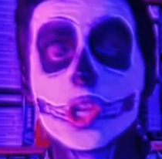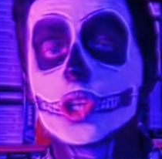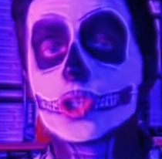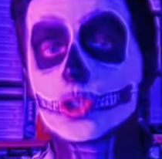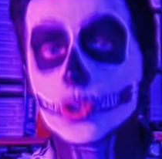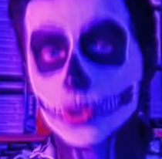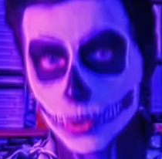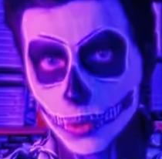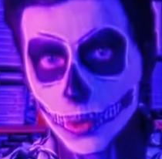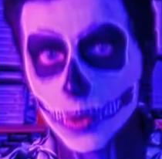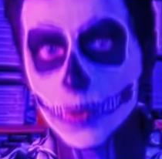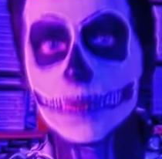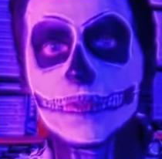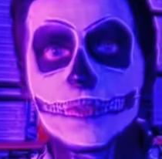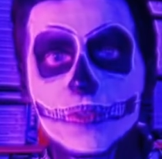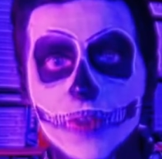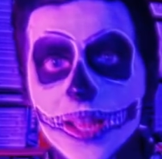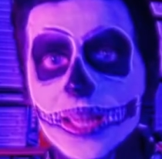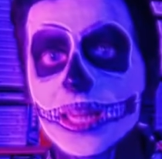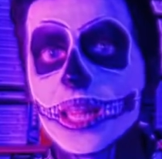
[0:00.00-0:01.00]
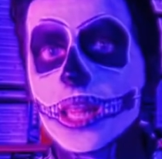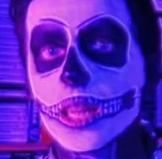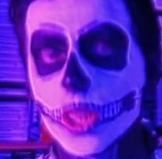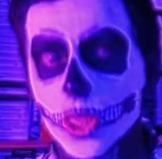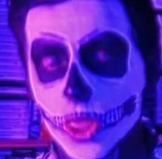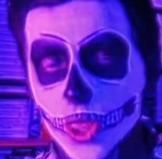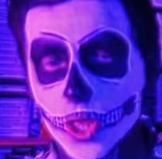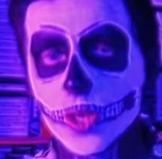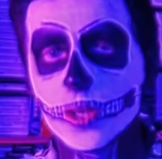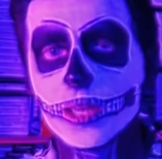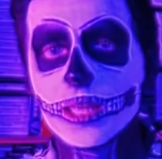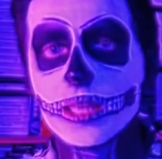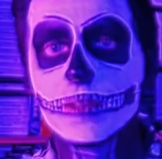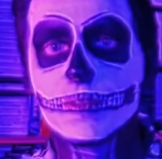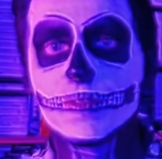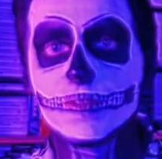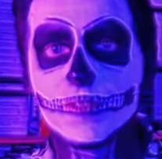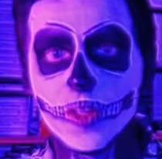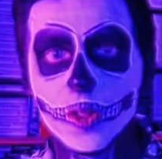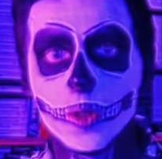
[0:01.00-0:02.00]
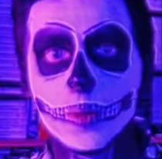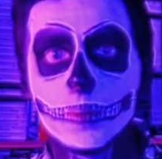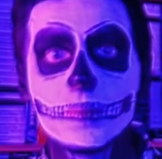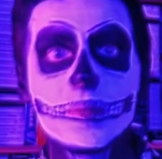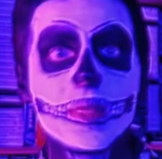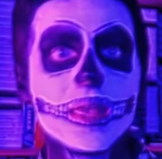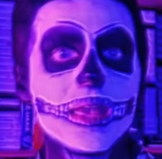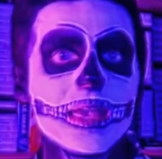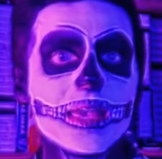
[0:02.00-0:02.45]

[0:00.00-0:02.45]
a true Friday the 13th film